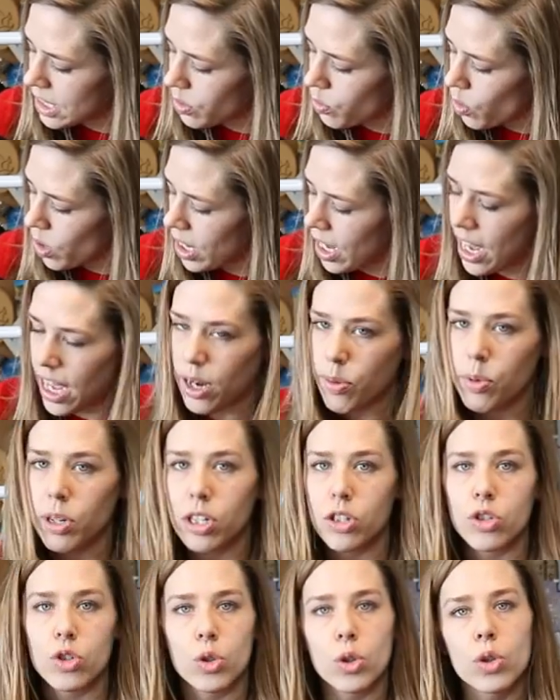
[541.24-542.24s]
I did want to add a
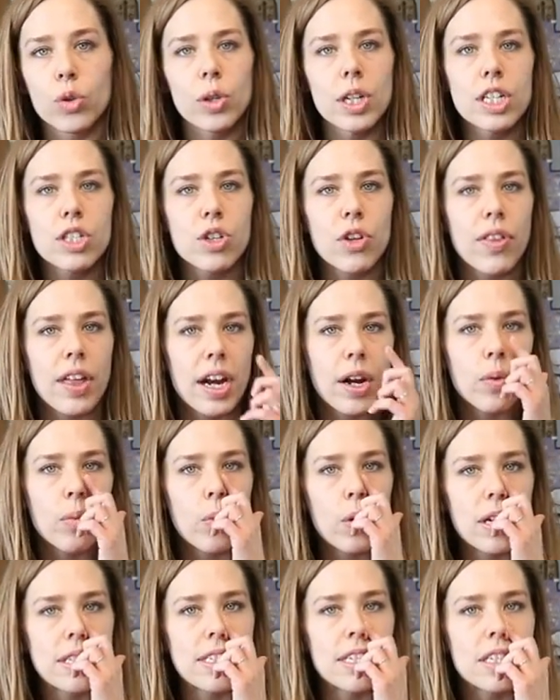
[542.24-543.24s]
bit of jewelry so that
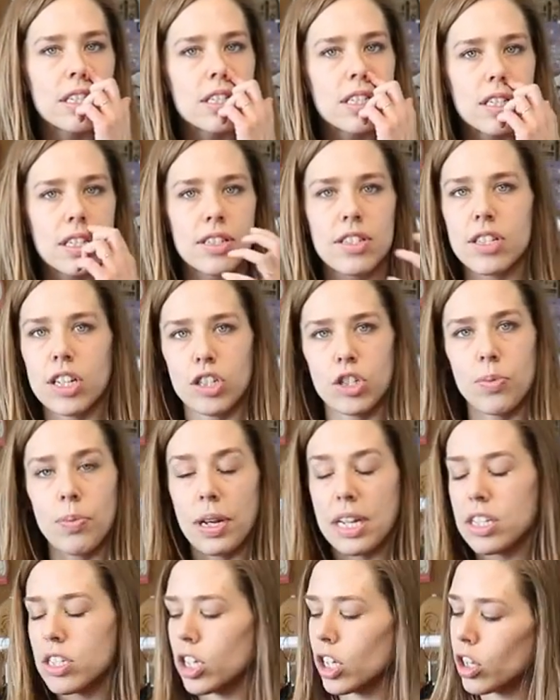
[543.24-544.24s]
it wasn't such a
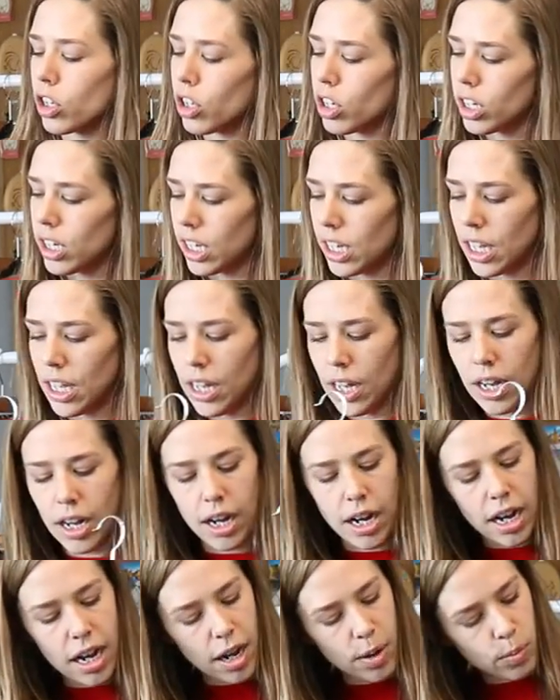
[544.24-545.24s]
basic look.
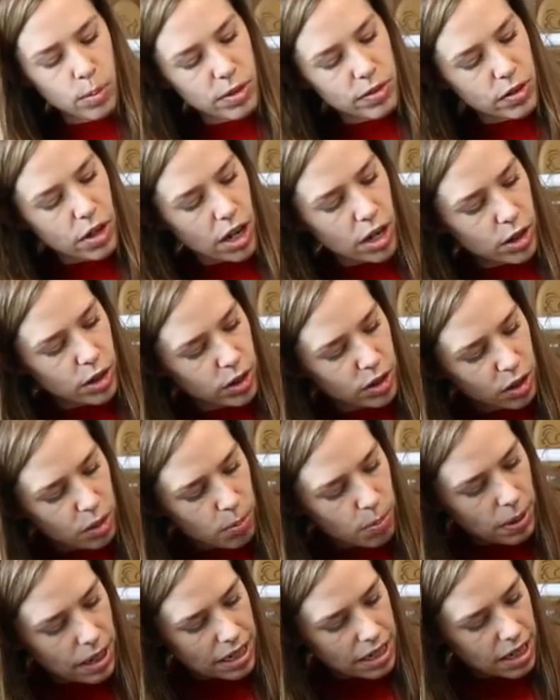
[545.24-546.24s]
Um, we've got her
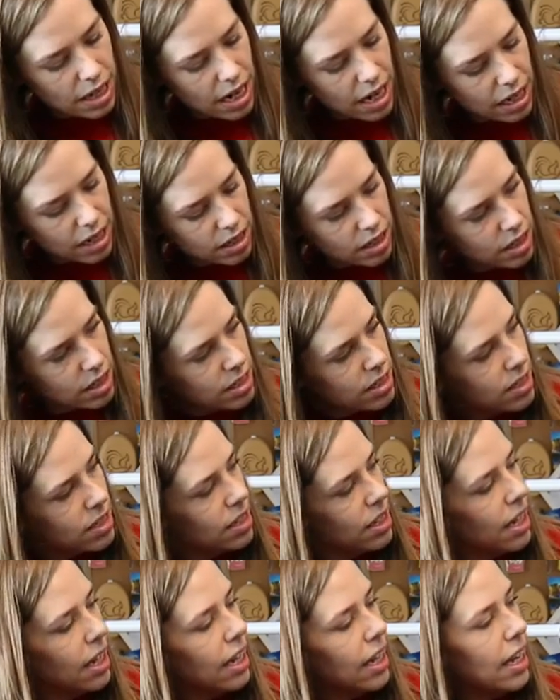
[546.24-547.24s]
little button
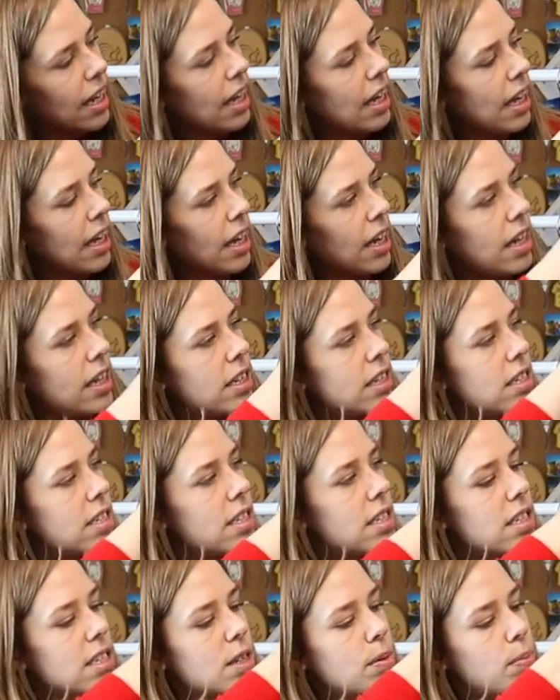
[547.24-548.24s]
necklace. And
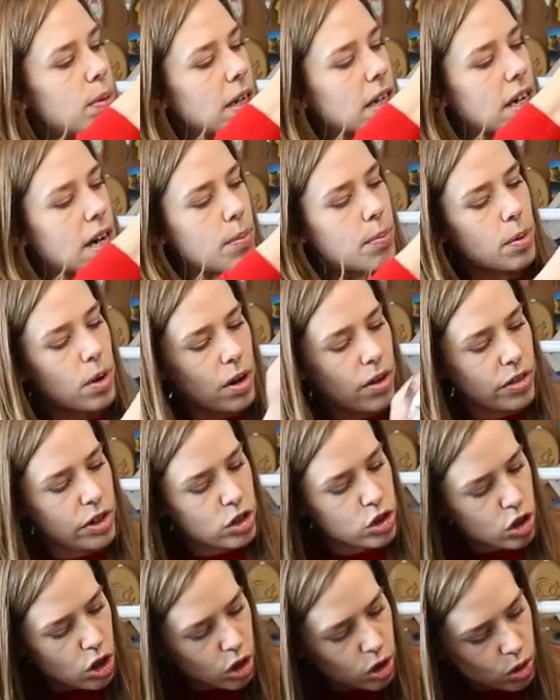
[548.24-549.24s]
to pick up on
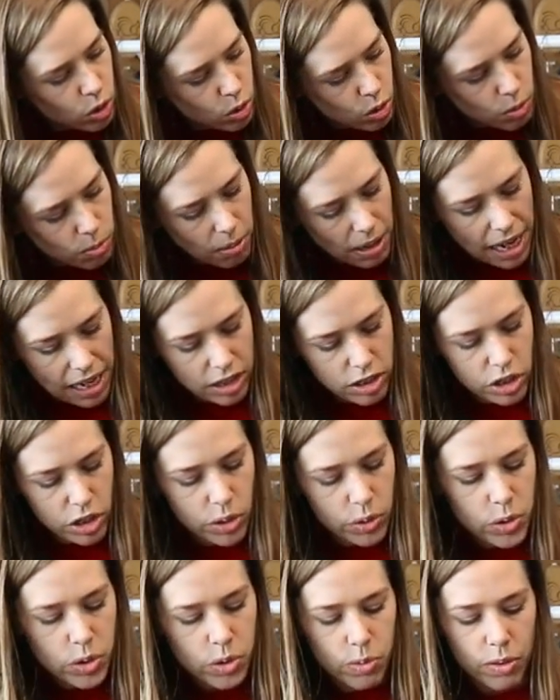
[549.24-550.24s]
the charcoal black
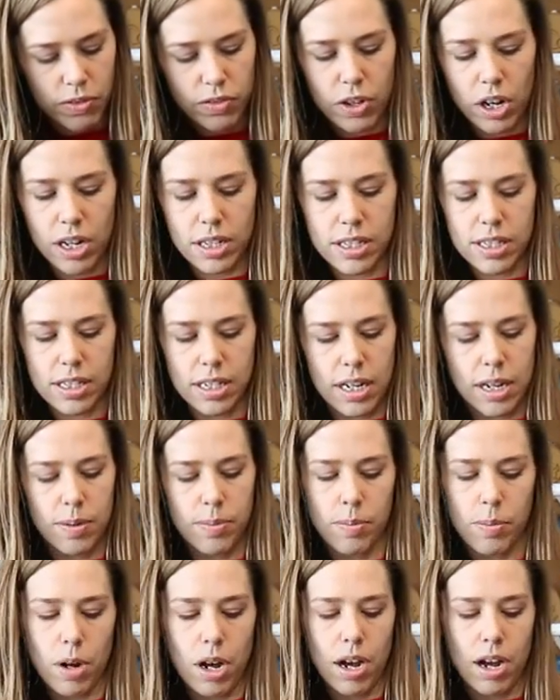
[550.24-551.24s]
tones, we've got
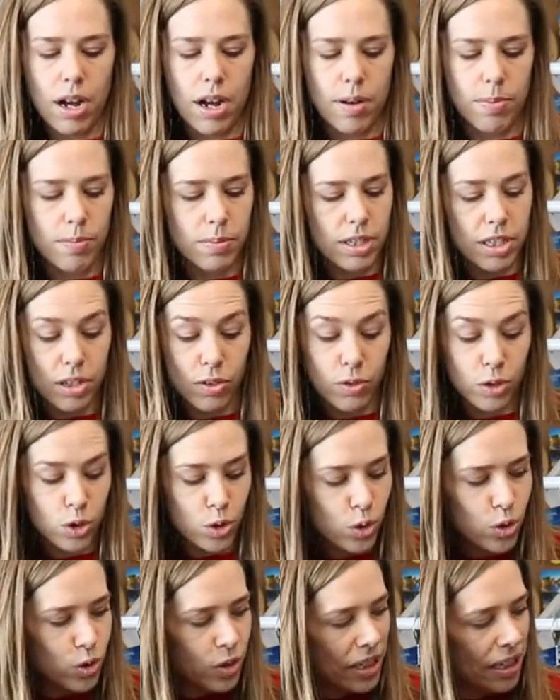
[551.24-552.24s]
some um, silver
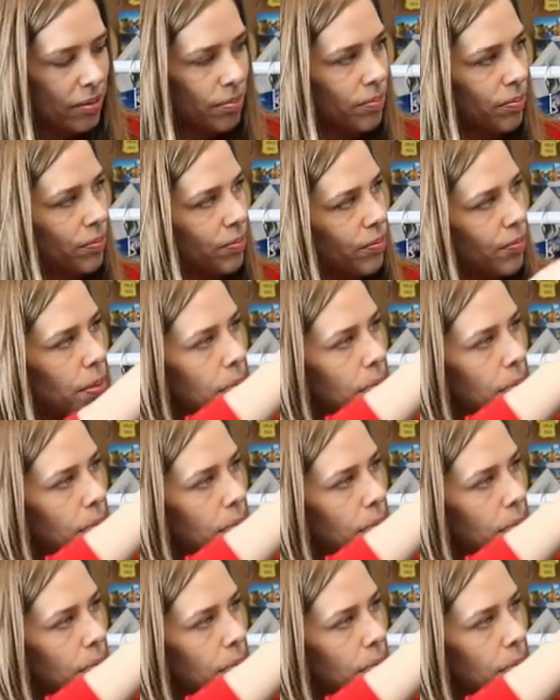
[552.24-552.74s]
jewelry.